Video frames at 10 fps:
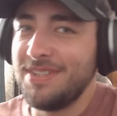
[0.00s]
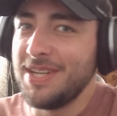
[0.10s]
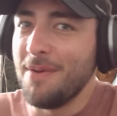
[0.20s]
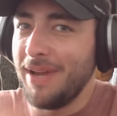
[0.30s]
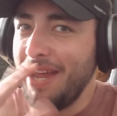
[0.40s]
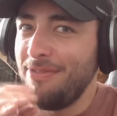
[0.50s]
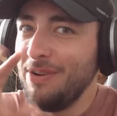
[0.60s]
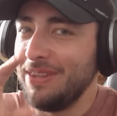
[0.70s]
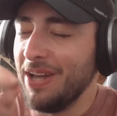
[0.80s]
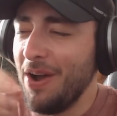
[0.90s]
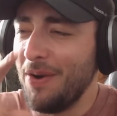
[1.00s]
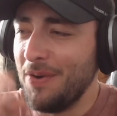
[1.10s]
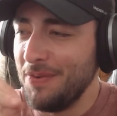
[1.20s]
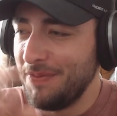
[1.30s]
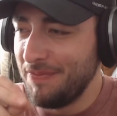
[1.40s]
still a bit iffy with the
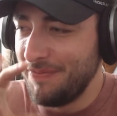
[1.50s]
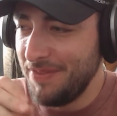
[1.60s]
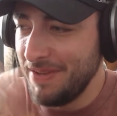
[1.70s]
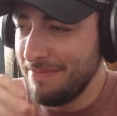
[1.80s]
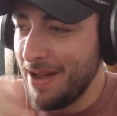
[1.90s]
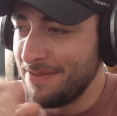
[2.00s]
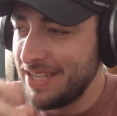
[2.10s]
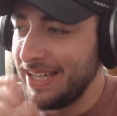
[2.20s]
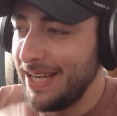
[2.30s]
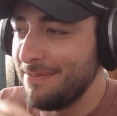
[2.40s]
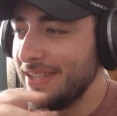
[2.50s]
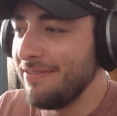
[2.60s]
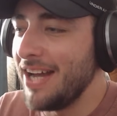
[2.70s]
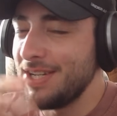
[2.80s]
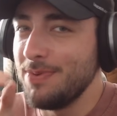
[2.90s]
whole mouth syncing, but
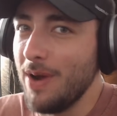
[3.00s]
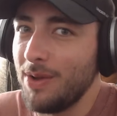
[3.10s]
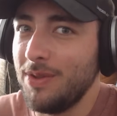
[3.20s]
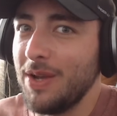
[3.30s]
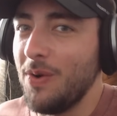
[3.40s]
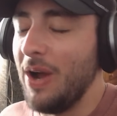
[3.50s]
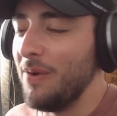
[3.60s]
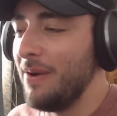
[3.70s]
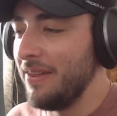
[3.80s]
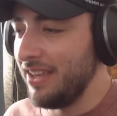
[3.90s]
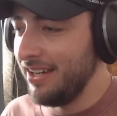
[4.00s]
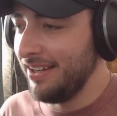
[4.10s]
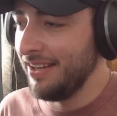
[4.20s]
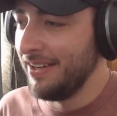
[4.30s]
they've actually worked with it quite well, I think.